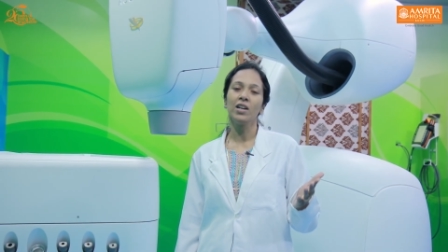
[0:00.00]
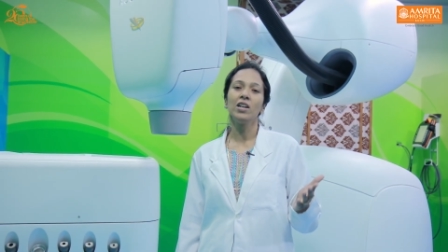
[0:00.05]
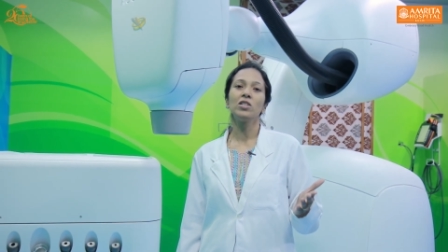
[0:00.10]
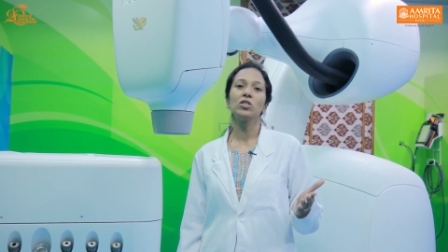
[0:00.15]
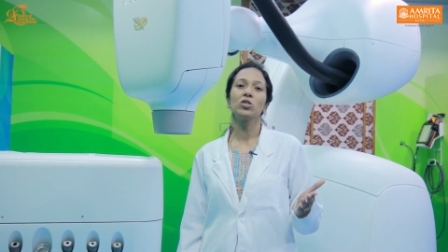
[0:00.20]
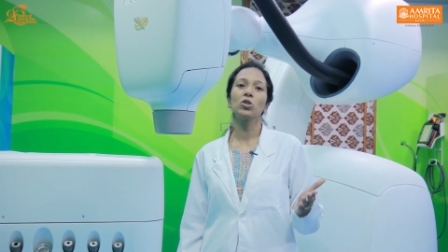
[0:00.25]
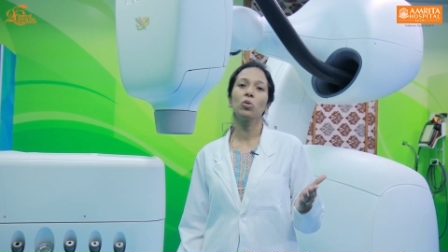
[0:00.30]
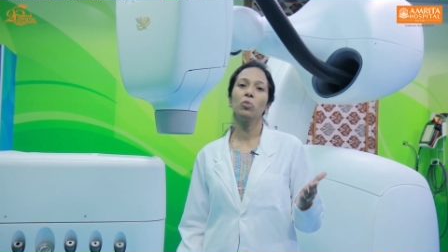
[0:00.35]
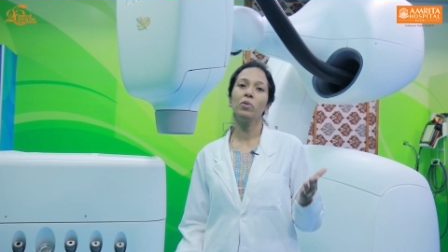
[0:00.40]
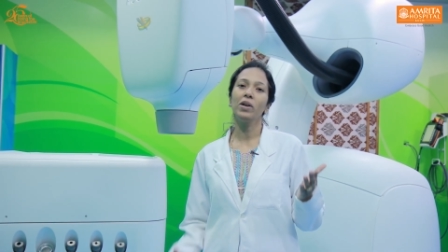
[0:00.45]

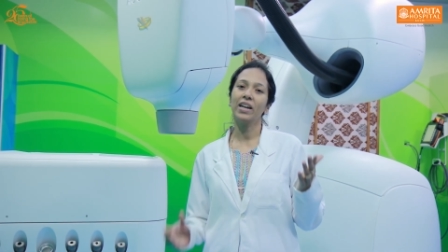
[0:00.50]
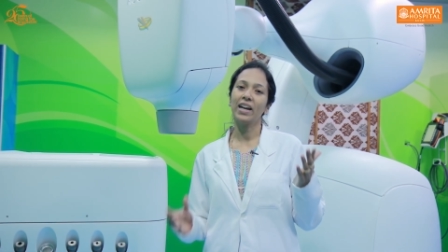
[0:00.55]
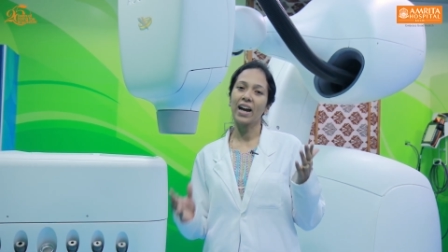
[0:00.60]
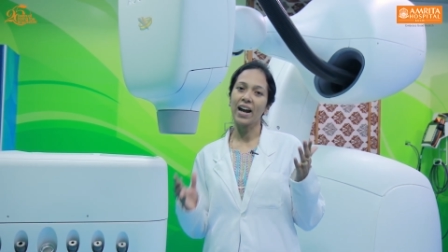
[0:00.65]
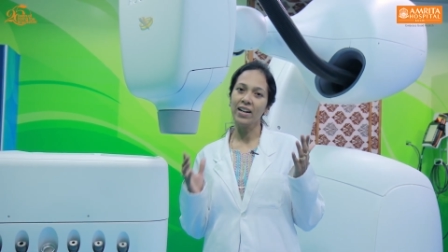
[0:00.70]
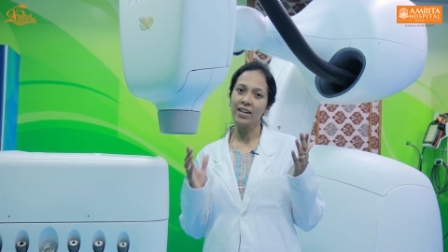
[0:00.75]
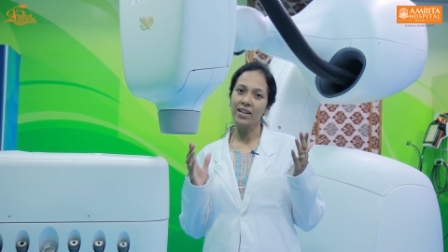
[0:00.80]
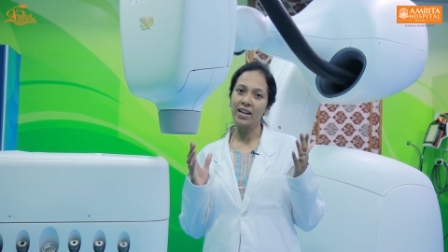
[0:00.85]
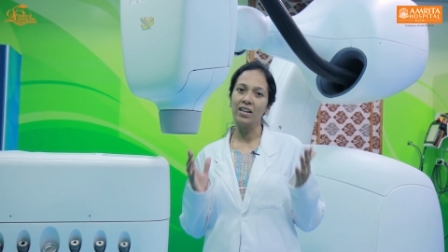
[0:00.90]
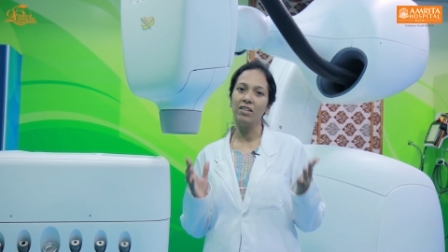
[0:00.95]
So we
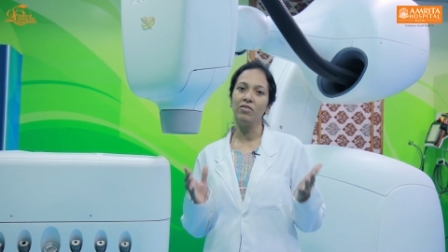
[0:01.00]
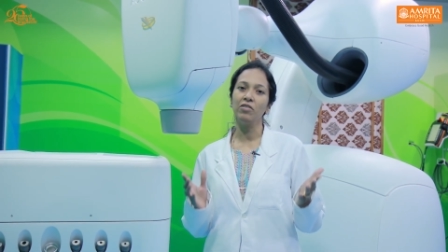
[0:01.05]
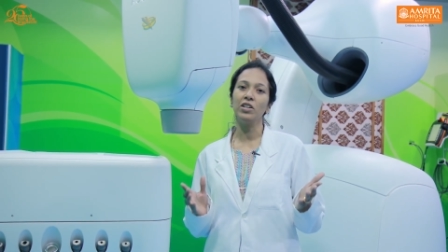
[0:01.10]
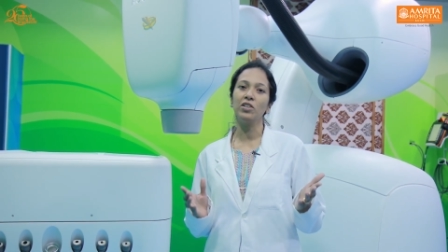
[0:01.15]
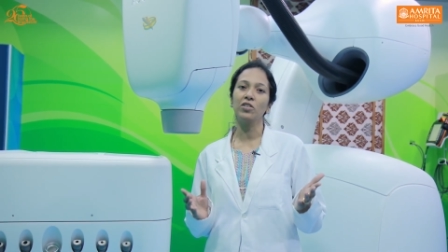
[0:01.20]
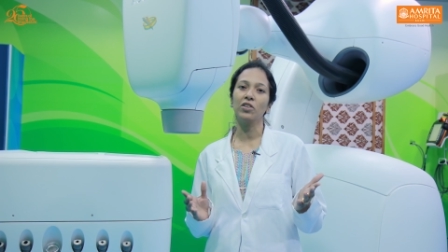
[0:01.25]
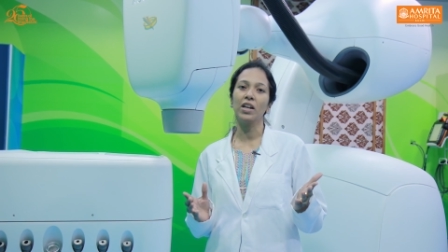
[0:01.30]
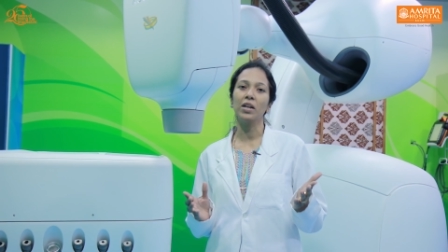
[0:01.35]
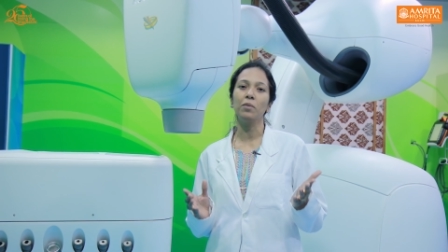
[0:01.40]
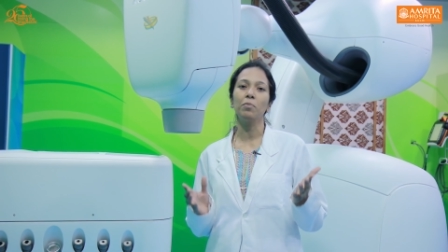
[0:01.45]
can deliver
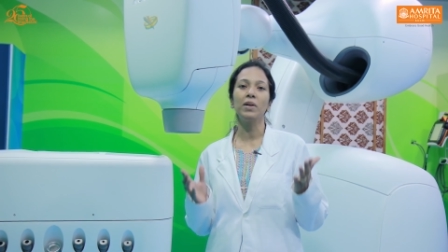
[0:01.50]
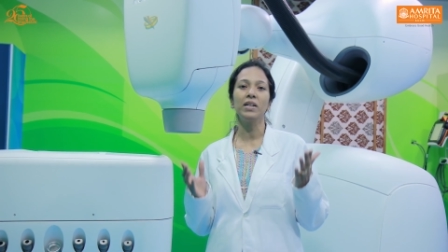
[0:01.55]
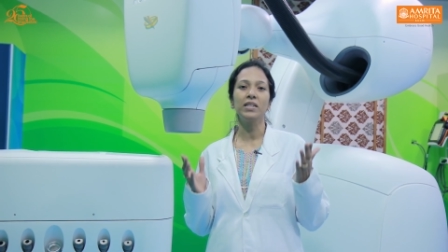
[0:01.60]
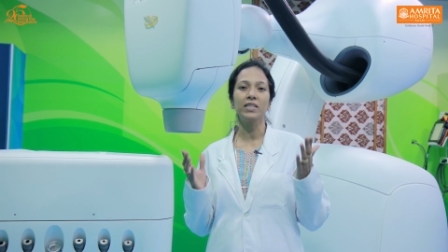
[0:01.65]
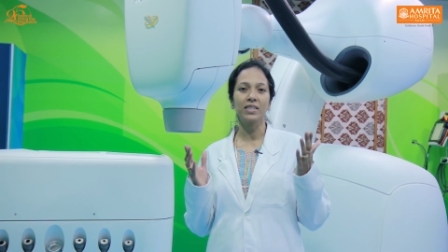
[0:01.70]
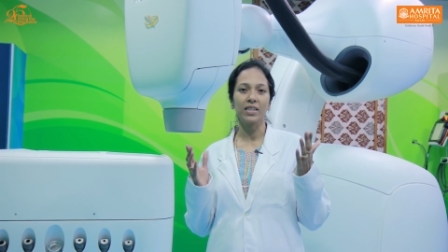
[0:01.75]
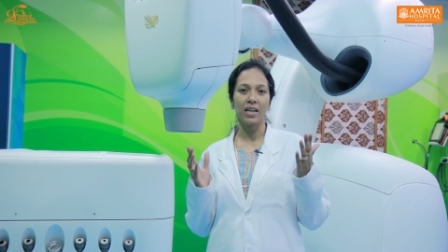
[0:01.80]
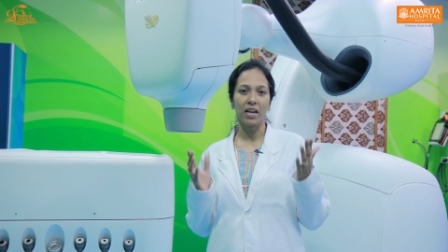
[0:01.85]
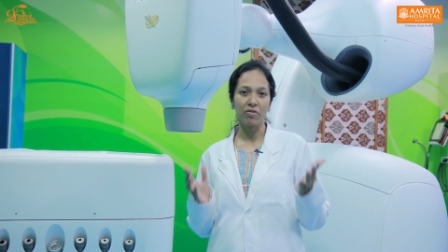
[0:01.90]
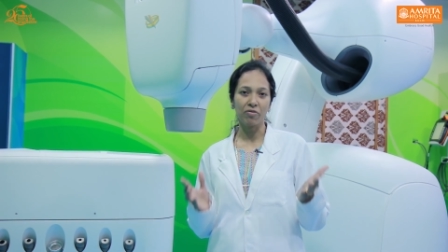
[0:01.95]
treatment
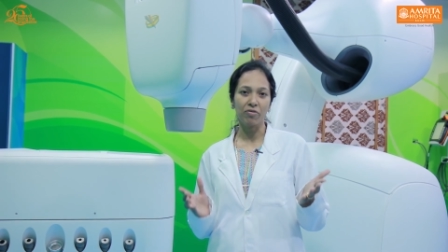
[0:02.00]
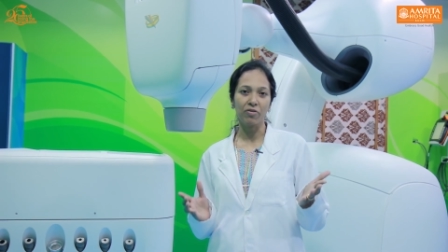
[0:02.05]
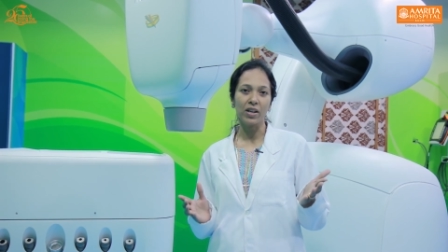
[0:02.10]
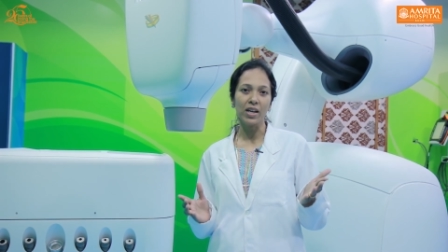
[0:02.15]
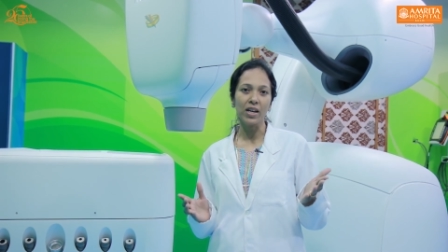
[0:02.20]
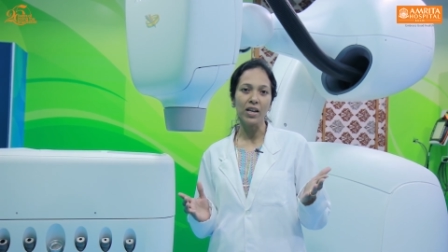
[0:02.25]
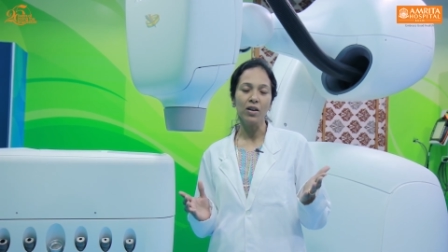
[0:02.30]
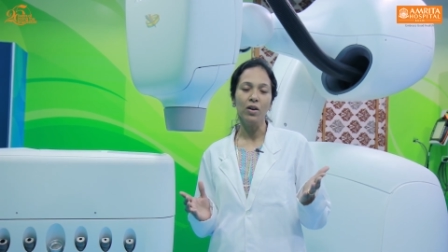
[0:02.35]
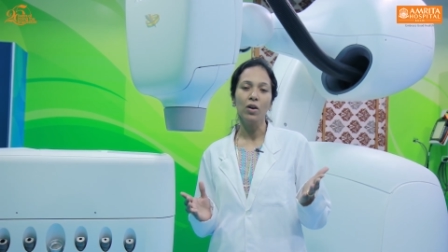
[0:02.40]
safely